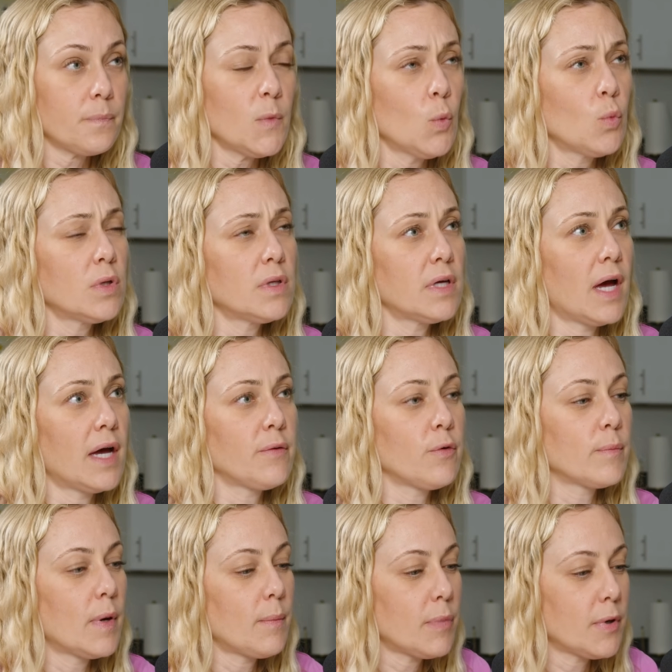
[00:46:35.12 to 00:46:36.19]
Well, I
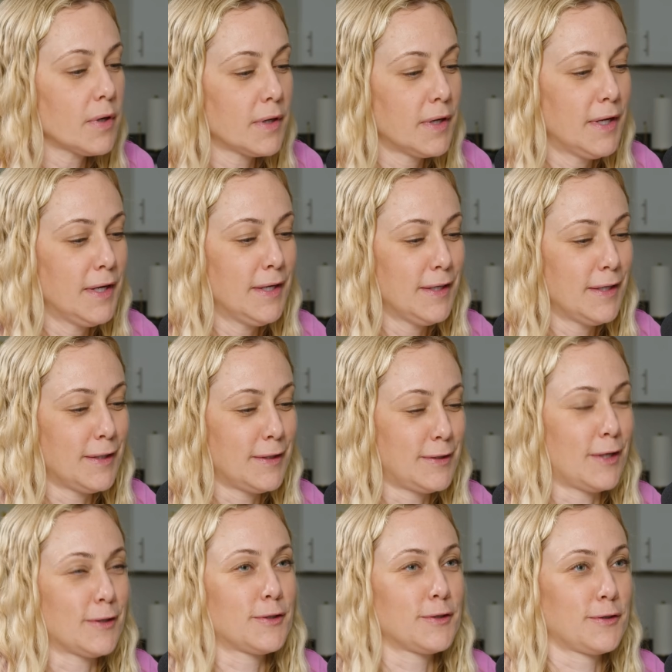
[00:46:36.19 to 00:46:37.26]
remember
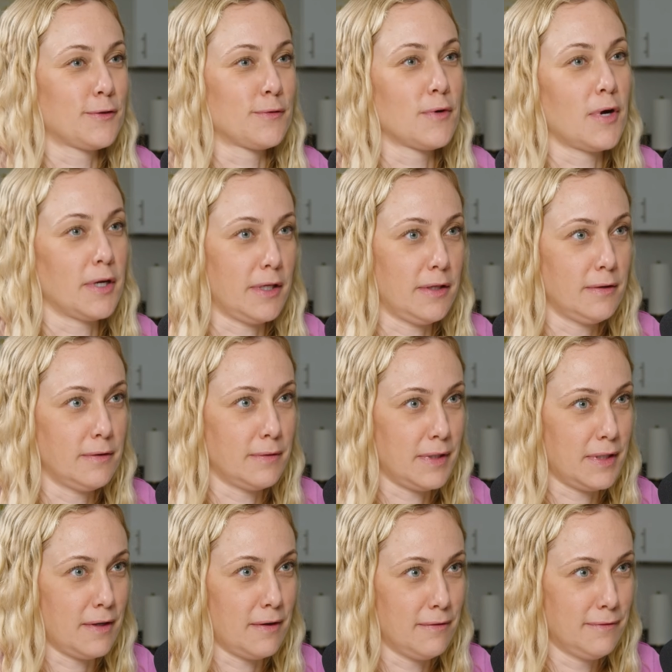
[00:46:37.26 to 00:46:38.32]
Dr. Serrani, who I
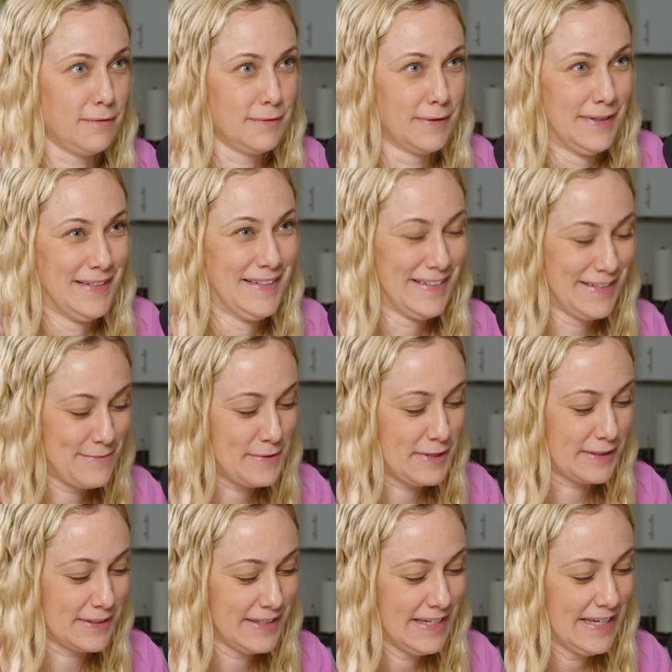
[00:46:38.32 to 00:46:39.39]
love,
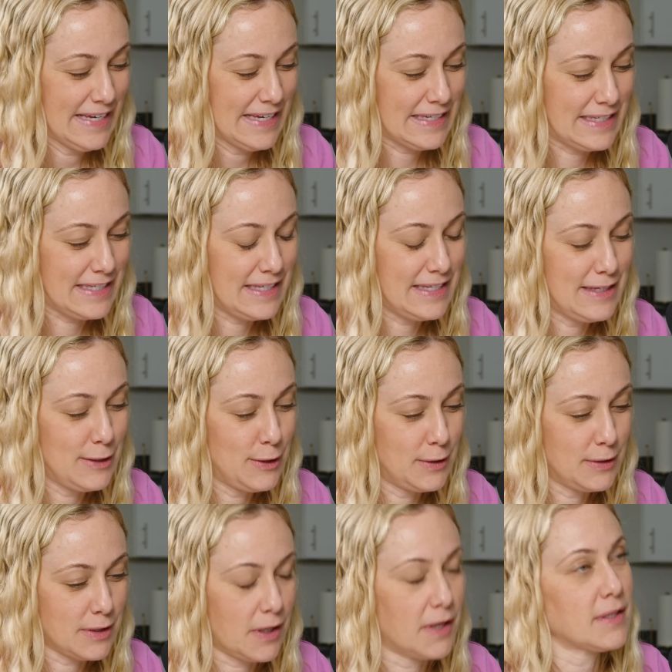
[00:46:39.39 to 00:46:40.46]
Emil, he
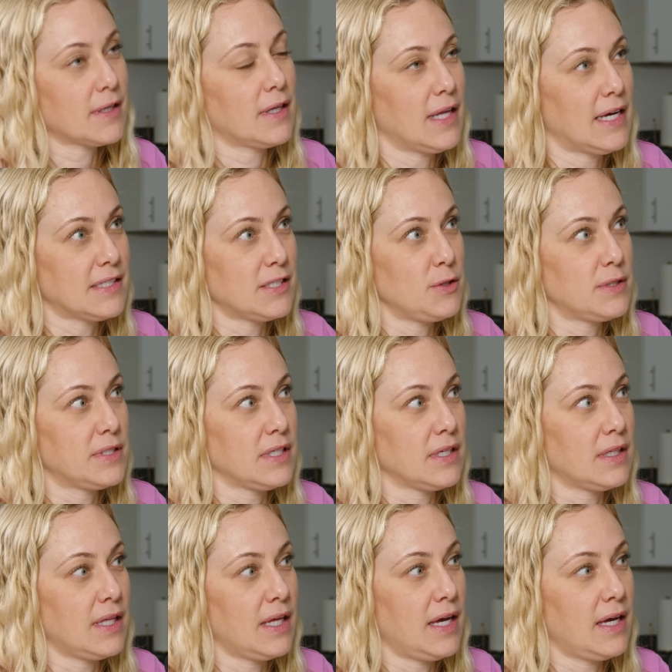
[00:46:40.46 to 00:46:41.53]
taught a class at
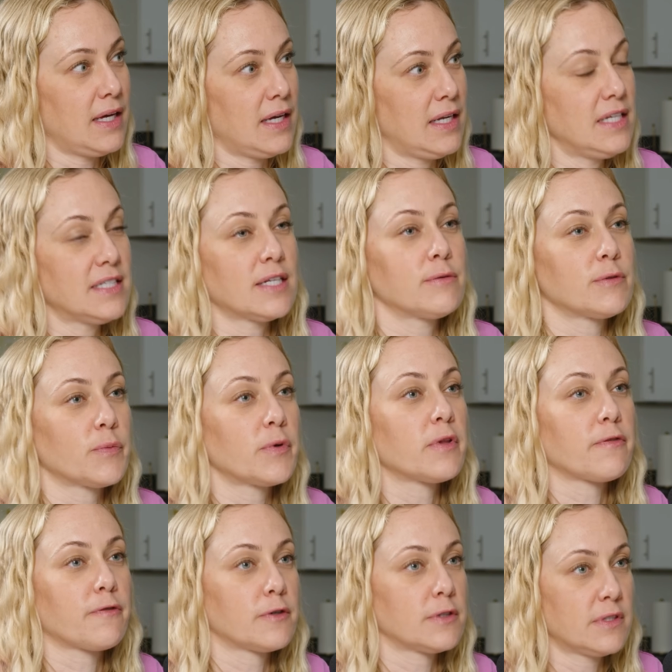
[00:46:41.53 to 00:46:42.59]
UCLA, and he said it was one of
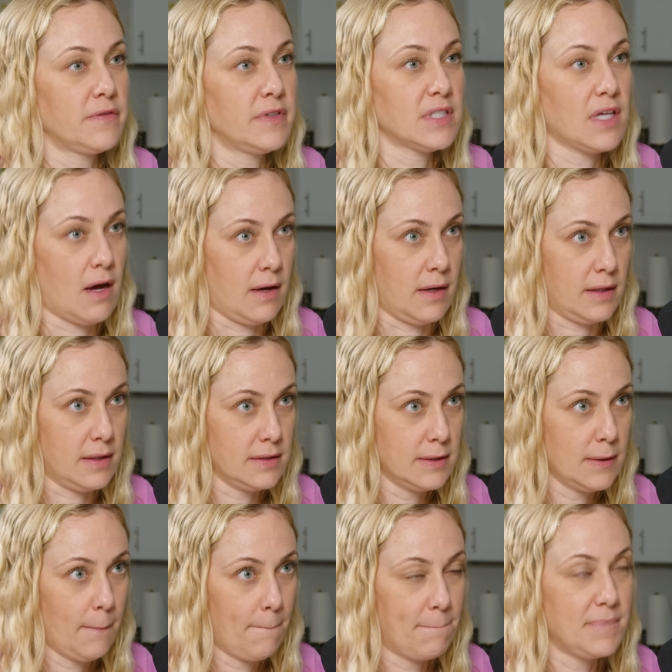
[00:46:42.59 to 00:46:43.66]
the first of its kind.
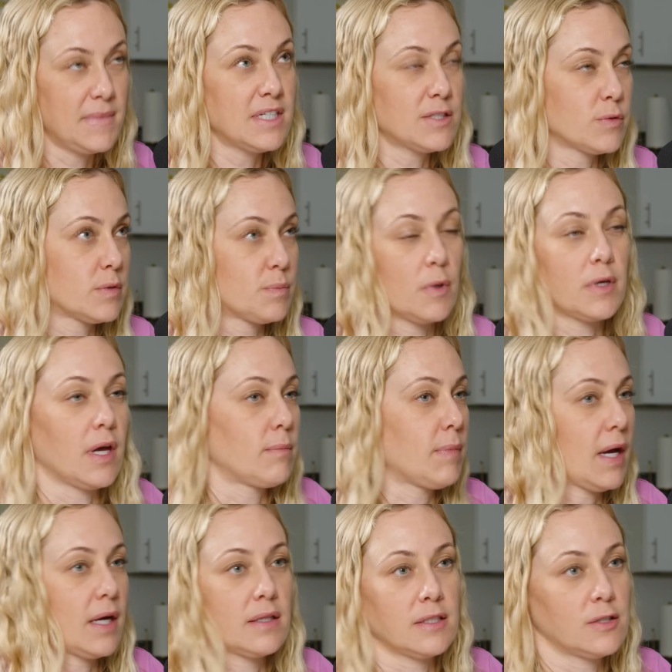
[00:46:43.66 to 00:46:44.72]
And this was, again,
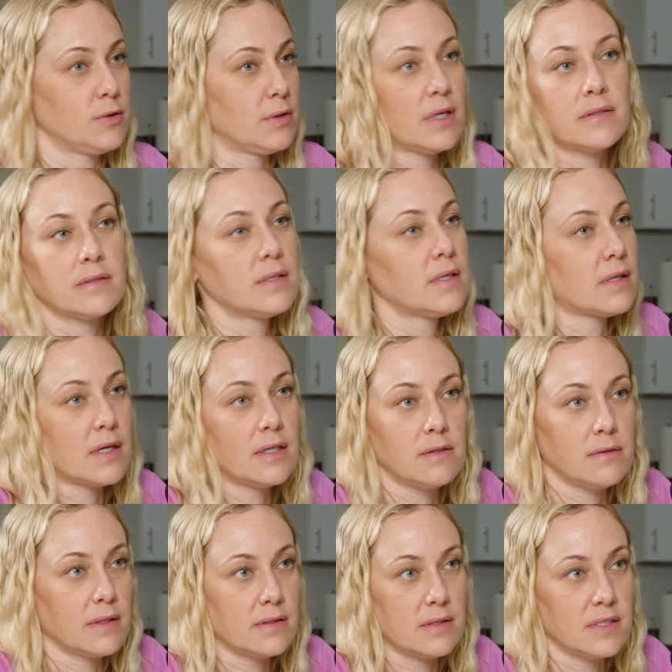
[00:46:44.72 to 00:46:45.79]
back in like 2009,
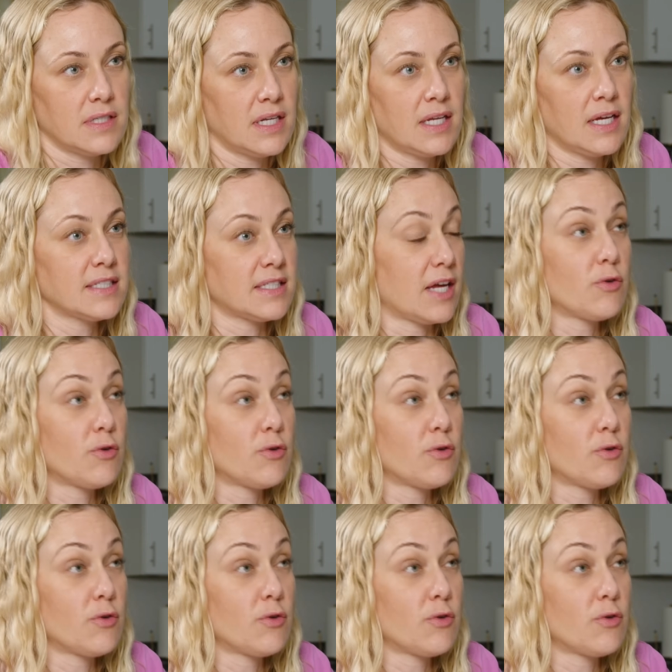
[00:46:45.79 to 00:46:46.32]
2010, I guess.